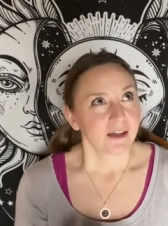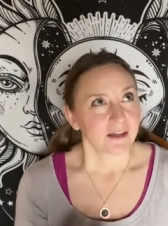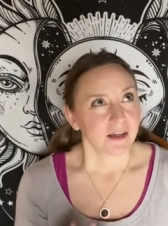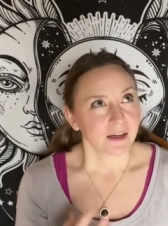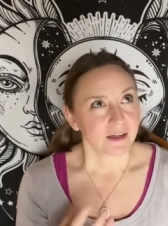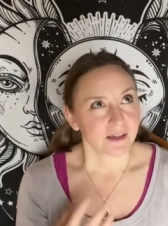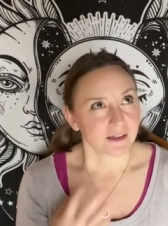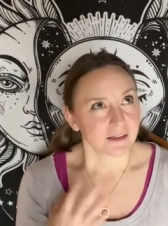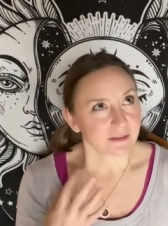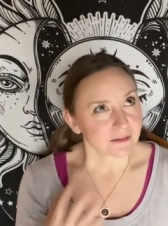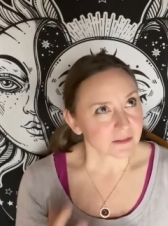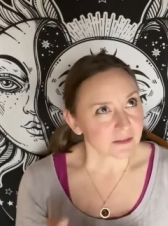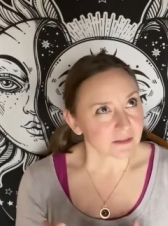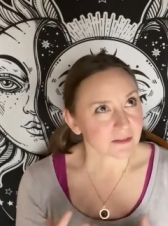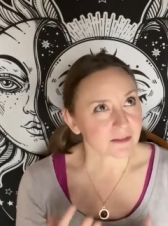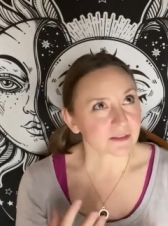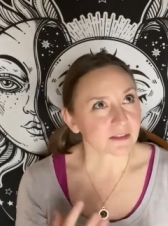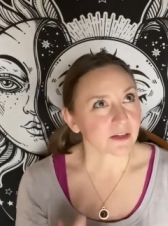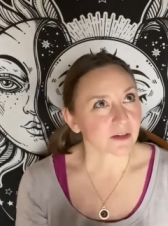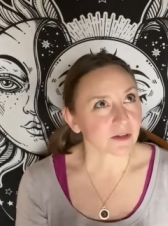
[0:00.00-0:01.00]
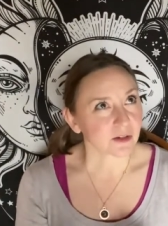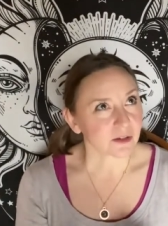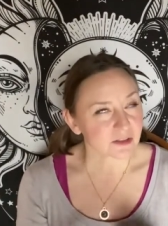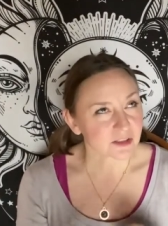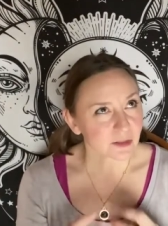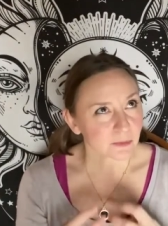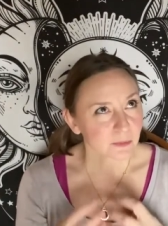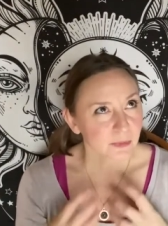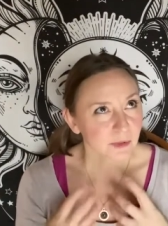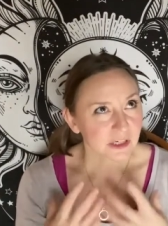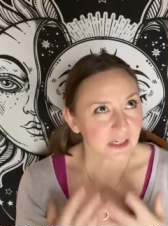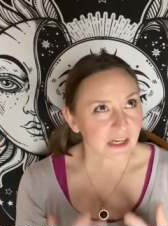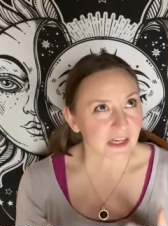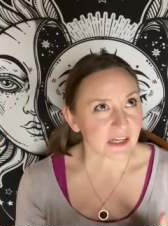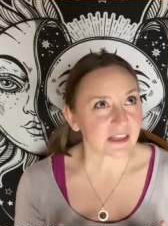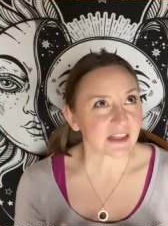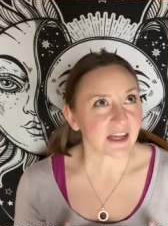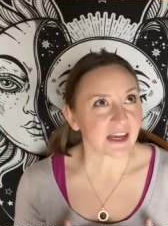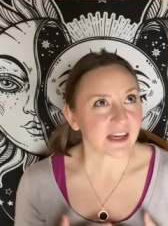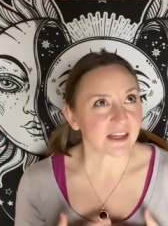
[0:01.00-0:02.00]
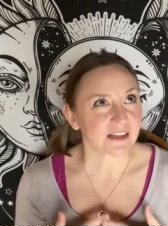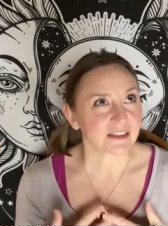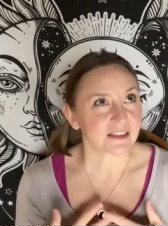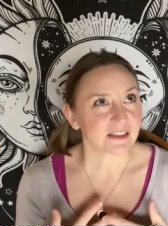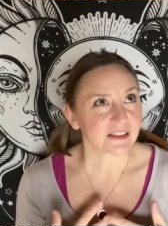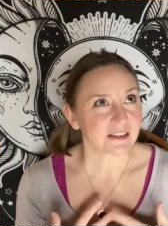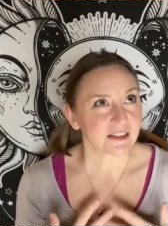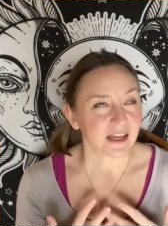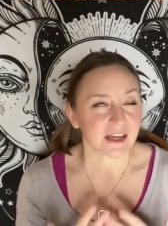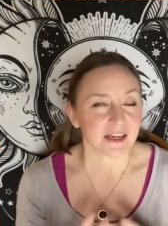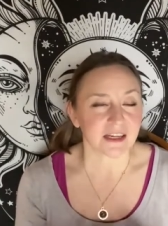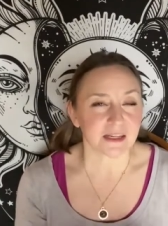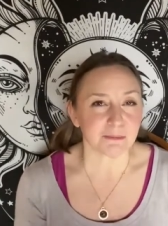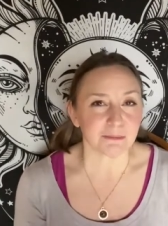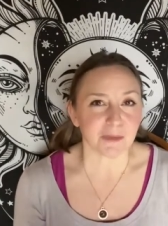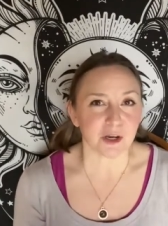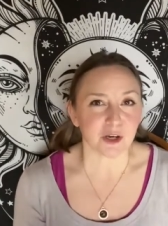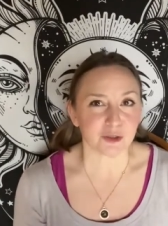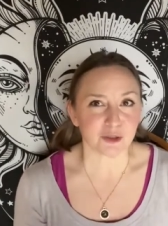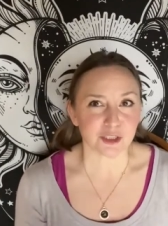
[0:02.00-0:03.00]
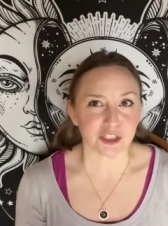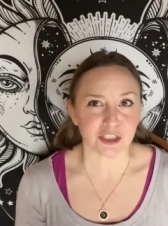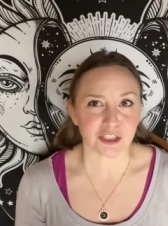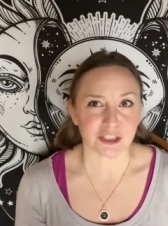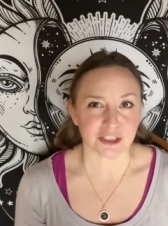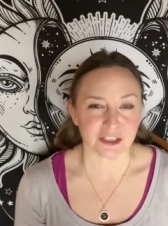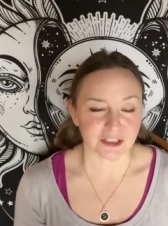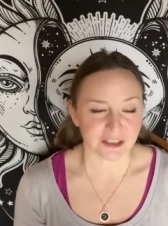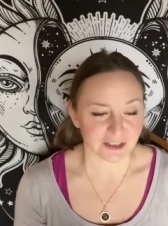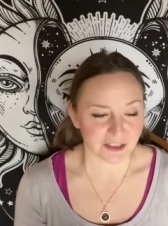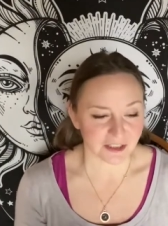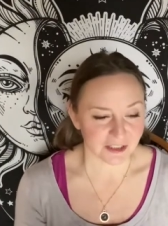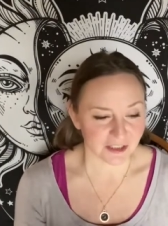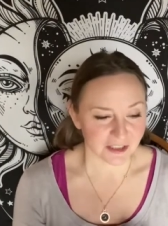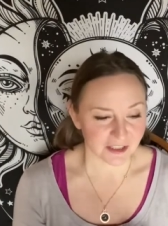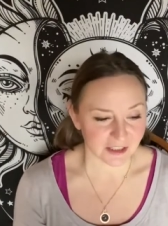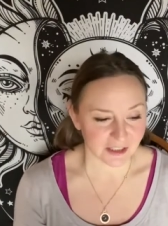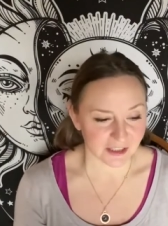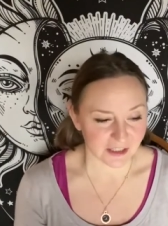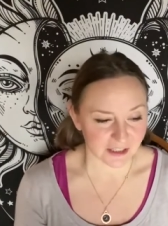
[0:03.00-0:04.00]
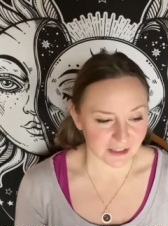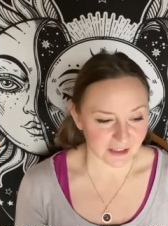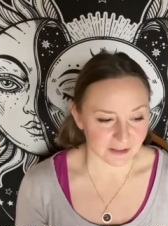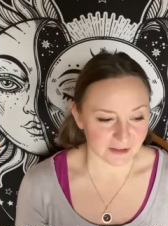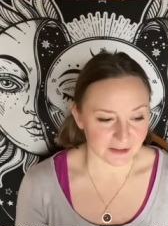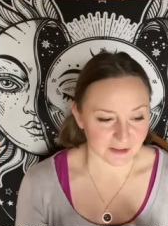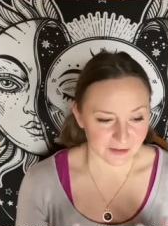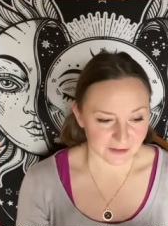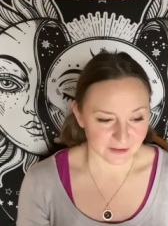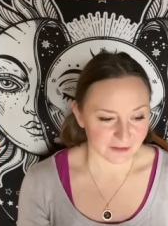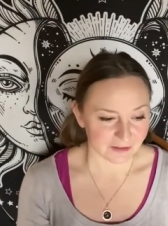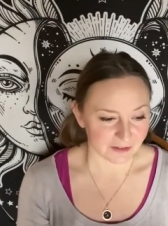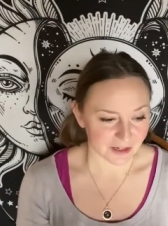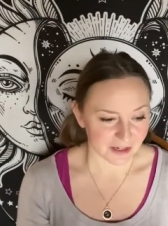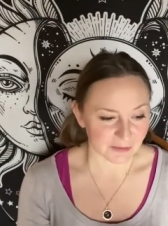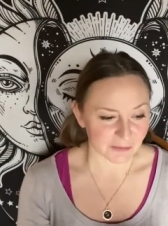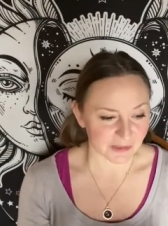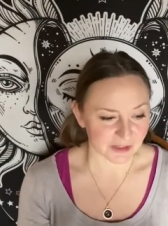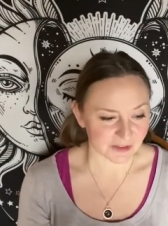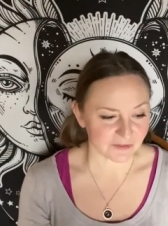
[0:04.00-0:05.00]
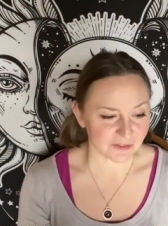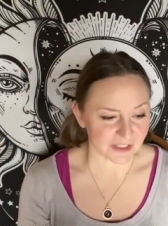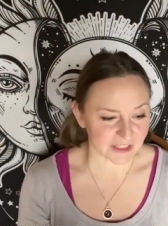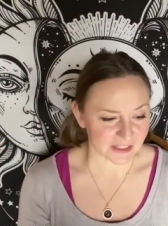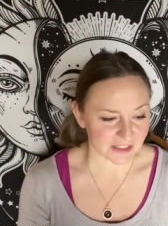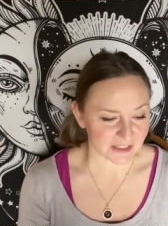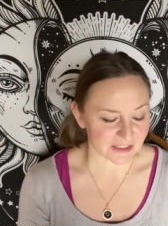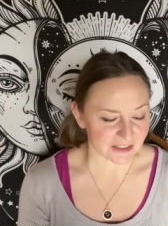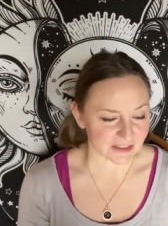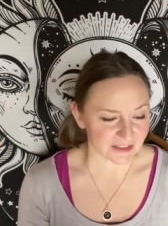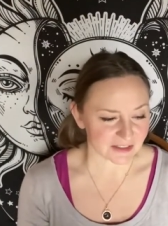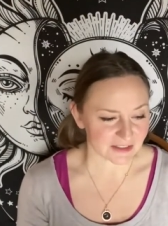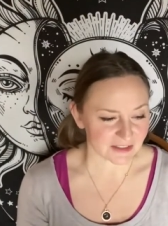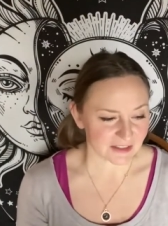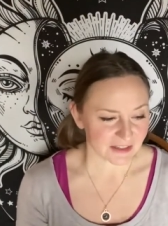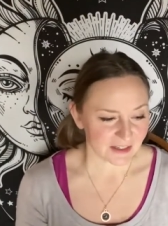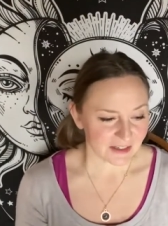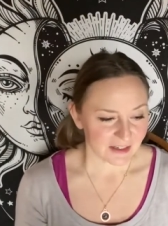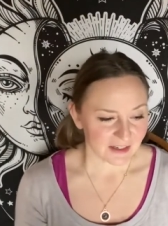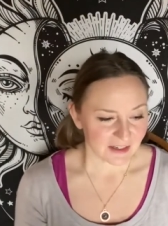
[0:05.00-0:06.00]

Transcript: Uh, so, so bringing that that emotion in, right, with Venus